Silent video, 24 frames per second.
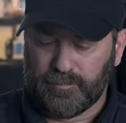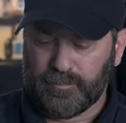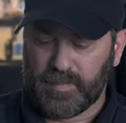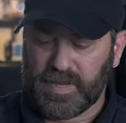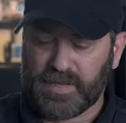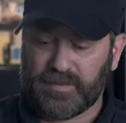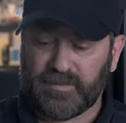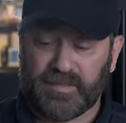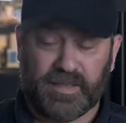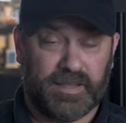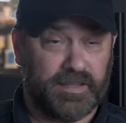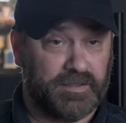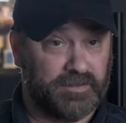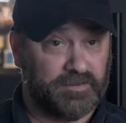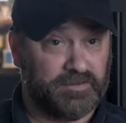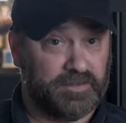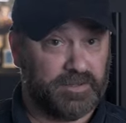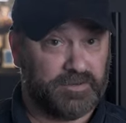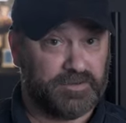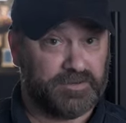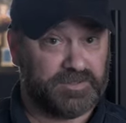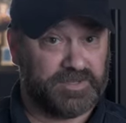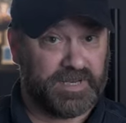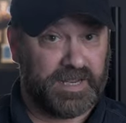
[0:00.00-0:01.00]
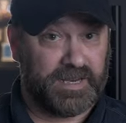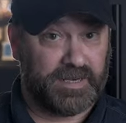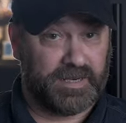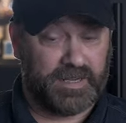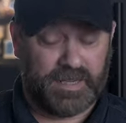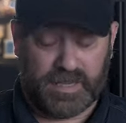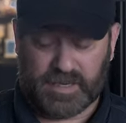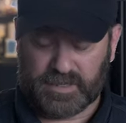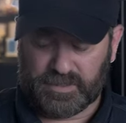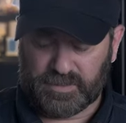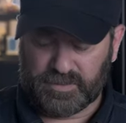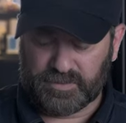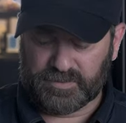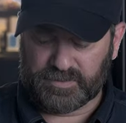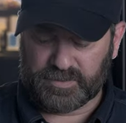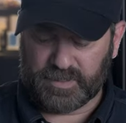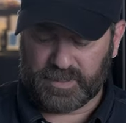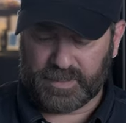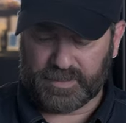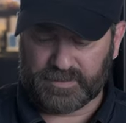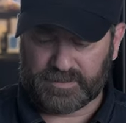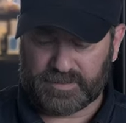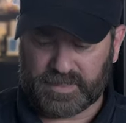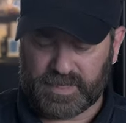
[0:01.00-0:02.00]
main thing is understanding how to use your
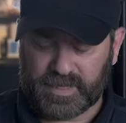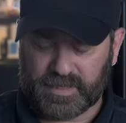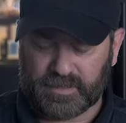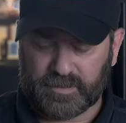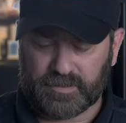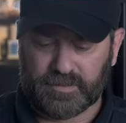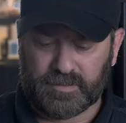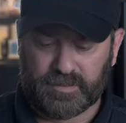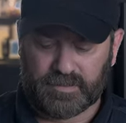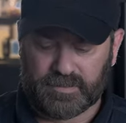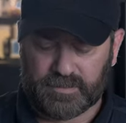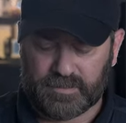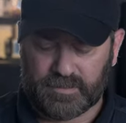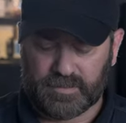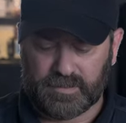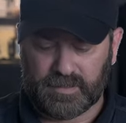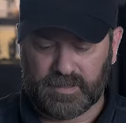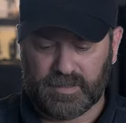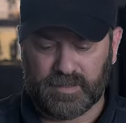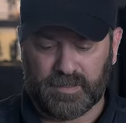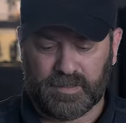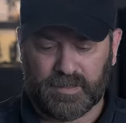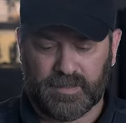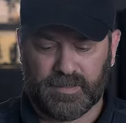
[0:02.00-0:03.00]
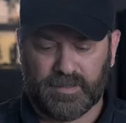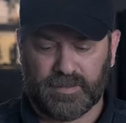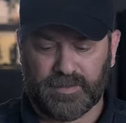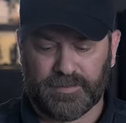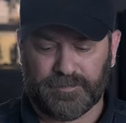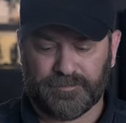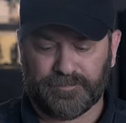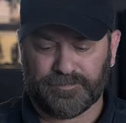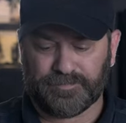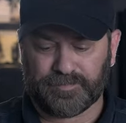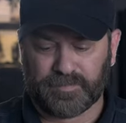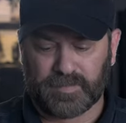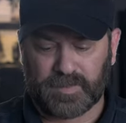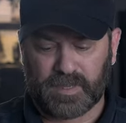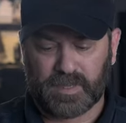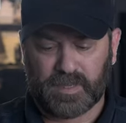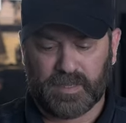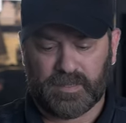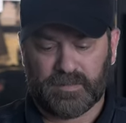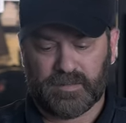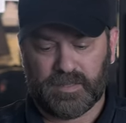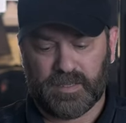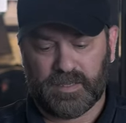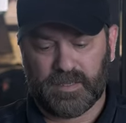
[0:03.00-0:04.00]
hair stacker, and
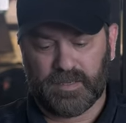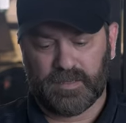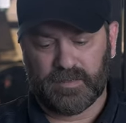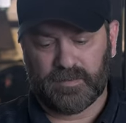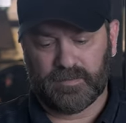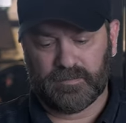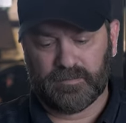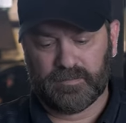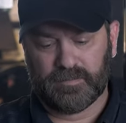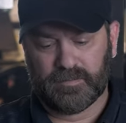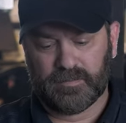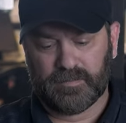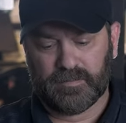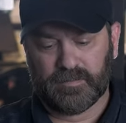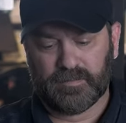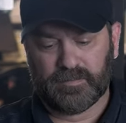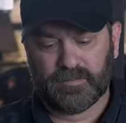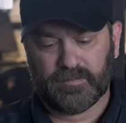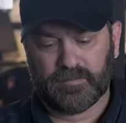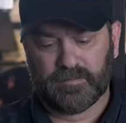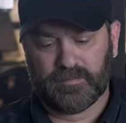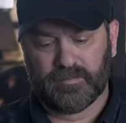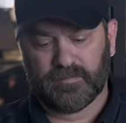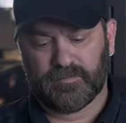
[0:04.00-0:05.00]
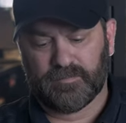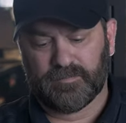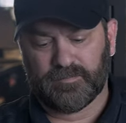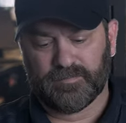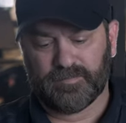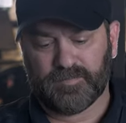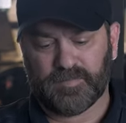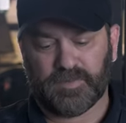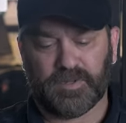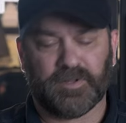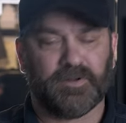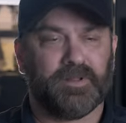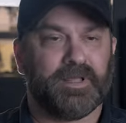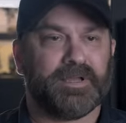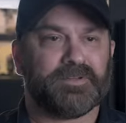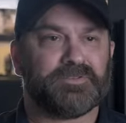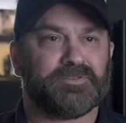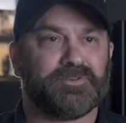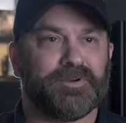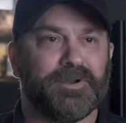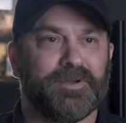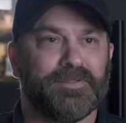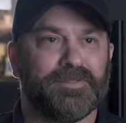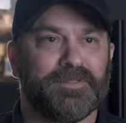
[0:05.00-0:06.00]
then a little
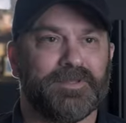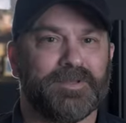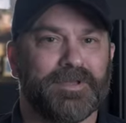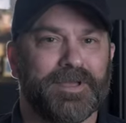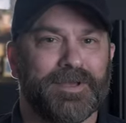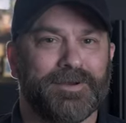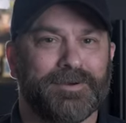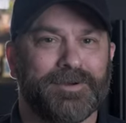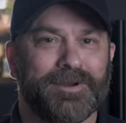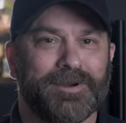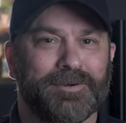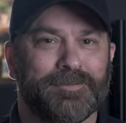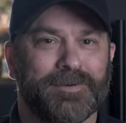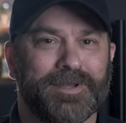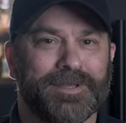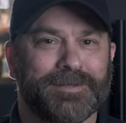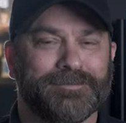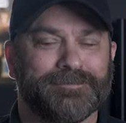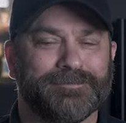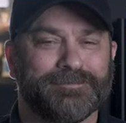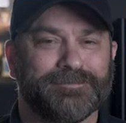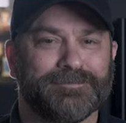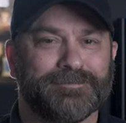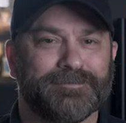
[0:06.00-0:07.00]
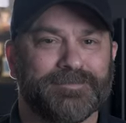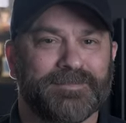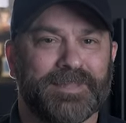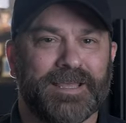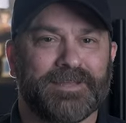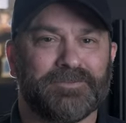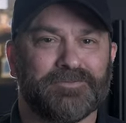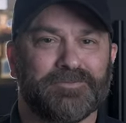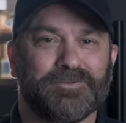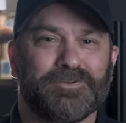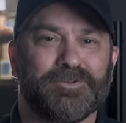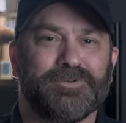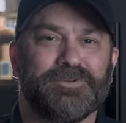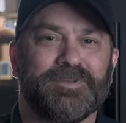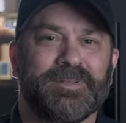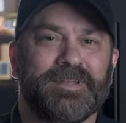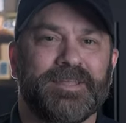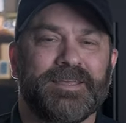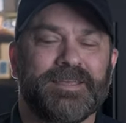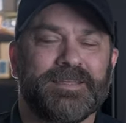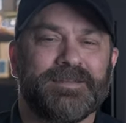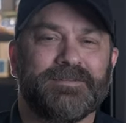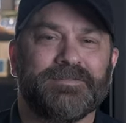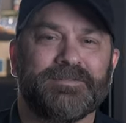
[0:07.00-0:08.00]
extra on the elk hair wing. Thanks for tuning
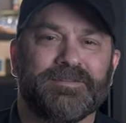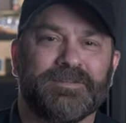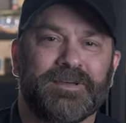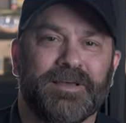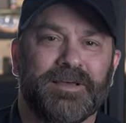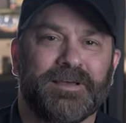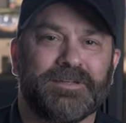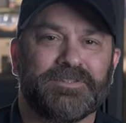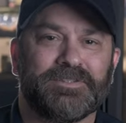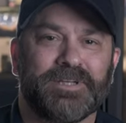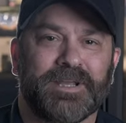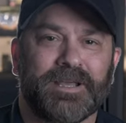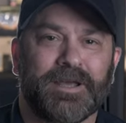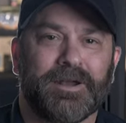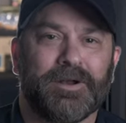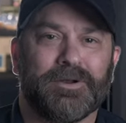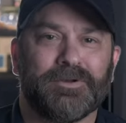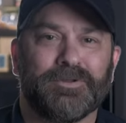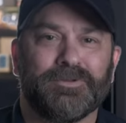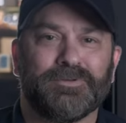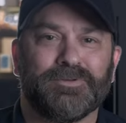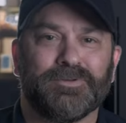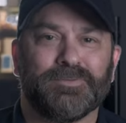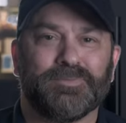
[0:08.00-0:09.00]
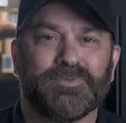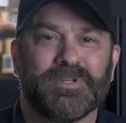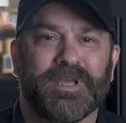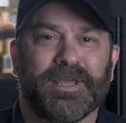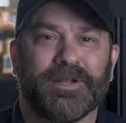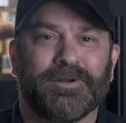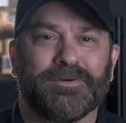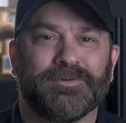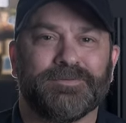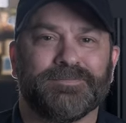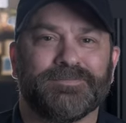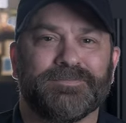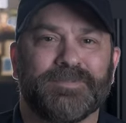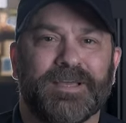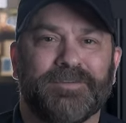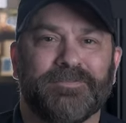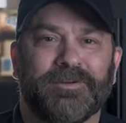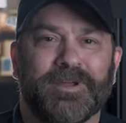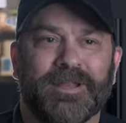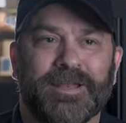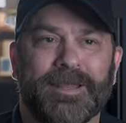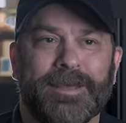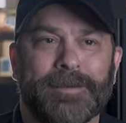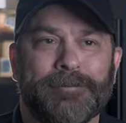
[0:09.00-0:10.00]
in. Check out our YouTube channel. Have a
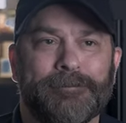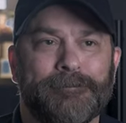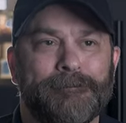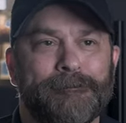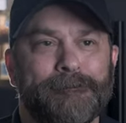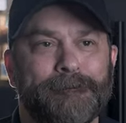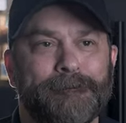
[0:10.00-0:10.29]
great day.